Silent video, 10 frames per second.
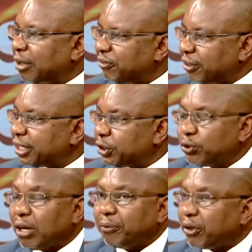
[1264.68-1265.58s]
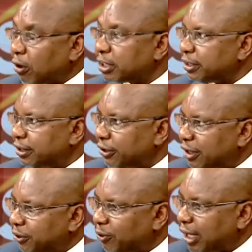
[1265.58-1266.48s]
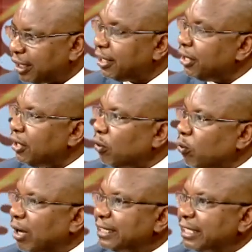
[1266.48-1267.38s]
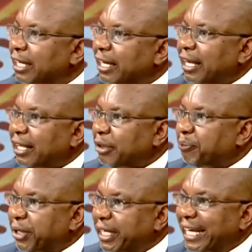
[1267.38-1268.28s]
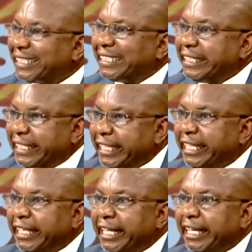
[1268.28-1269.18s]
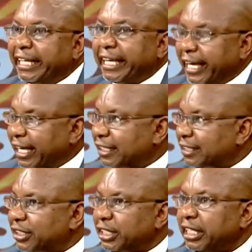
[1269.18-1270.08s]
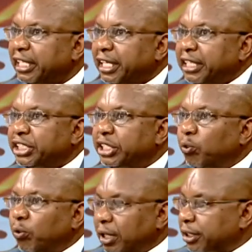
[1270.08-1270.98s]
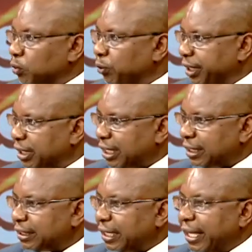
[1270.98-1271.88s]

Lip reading: I'm very sure I'm not the only one who was the PS. She cares. She works with us.